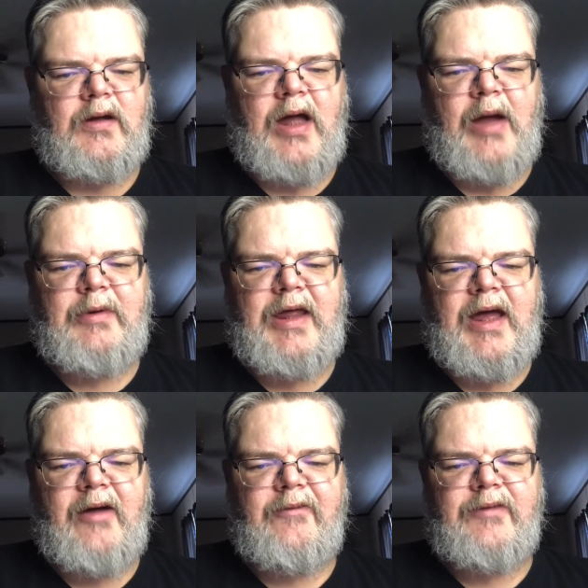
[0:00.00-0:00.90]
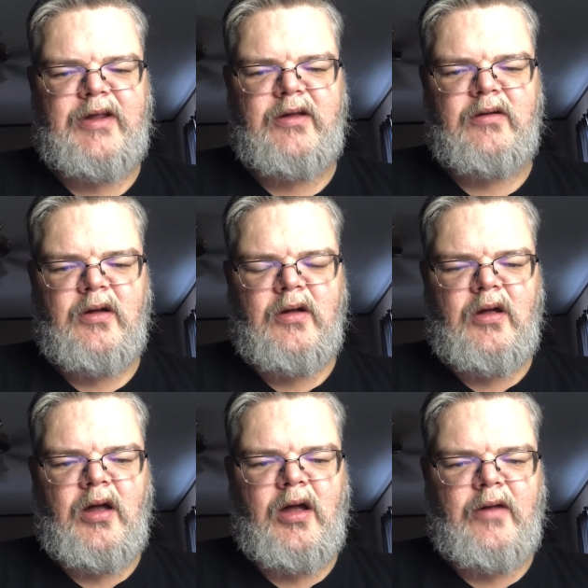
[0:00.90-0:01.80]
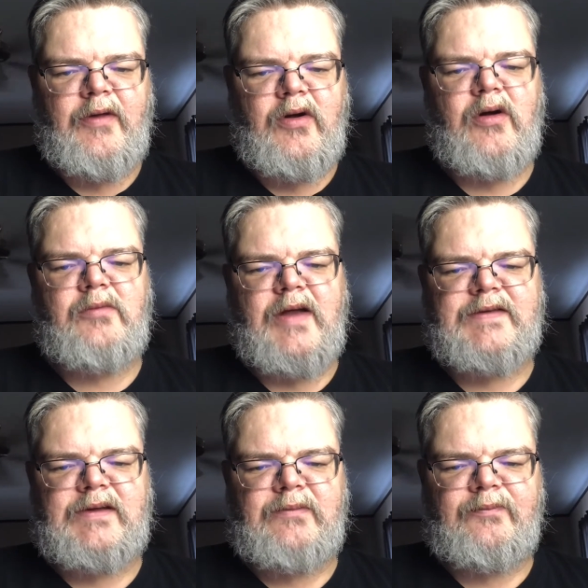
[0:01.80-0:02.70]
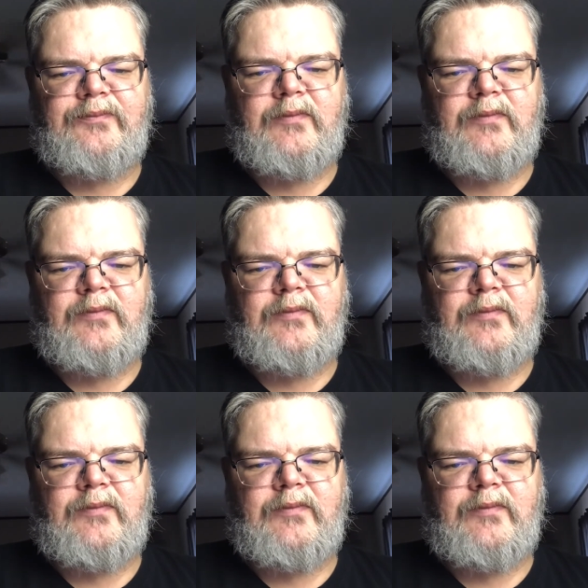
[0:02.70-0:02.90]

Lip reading: I would have the current resident,